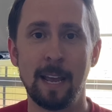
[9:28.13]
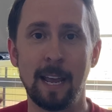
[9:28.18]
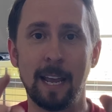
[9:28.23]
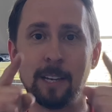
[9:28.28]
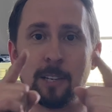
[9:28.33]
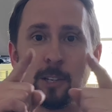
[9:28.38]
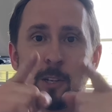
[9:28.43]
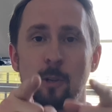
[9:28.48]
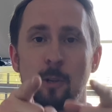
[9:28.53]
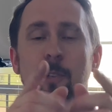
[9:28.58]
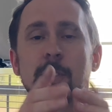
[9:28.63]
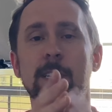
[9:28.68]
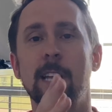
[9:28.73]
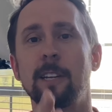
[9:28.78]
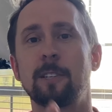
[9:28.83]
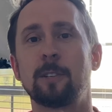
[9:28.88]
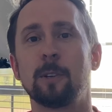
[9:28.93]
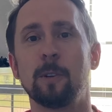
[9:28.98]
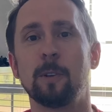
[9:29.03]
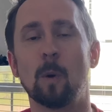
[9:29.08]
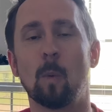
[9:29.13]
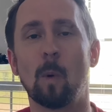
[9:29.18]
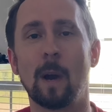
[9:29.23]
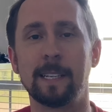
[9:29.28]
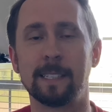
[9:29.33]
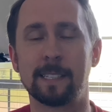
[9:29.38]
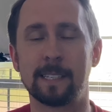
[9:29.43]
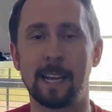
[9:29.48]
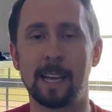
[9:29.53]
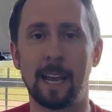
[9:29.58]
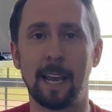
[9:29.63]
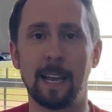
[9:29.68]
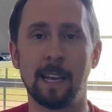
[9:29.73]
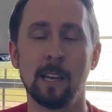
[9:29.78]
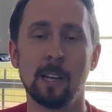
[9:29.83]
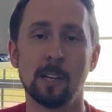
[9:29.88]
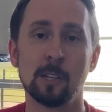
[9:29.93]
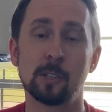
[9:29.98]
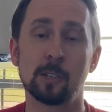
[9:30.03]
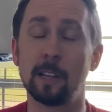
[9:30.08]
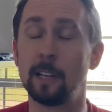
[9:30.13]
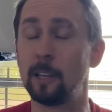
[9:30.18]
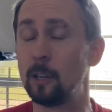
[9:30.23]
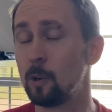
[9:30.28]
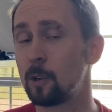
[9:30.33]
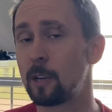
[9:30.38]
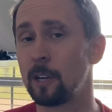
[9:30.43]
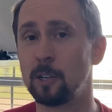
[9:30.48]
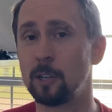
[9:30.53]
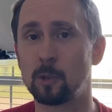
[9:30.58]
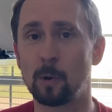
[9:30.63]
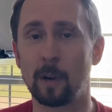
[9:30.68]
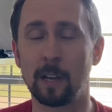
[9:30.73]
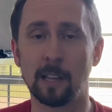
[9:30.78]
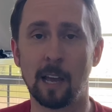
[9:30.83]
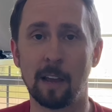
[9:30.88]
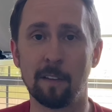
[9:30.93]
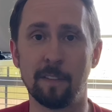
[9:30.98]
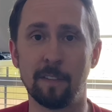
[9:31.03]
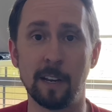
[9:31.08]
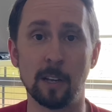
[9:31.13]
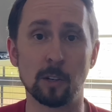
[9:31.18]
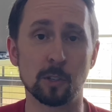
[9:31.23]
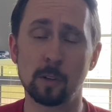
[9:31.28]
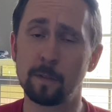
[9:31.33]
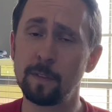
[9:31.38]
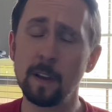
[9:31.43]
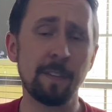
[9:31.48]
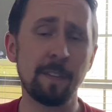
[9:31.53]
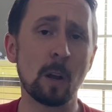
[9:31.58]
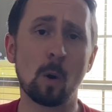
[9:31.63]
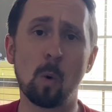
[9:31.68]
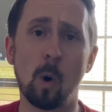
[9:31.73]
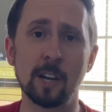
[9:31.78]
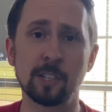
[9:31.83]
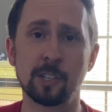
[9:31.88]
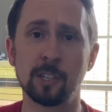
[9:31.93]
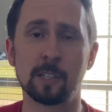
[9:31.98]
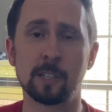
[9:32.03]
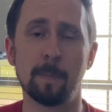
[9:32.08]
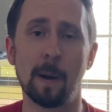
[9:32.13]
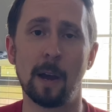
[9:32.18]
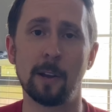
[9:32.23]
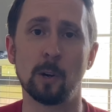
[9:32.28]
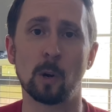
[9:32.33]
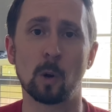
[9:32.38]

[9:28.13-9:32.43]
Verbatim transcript: and you stay tuned to Wednesday so that you can enjoy a live video. So if you have any questions about your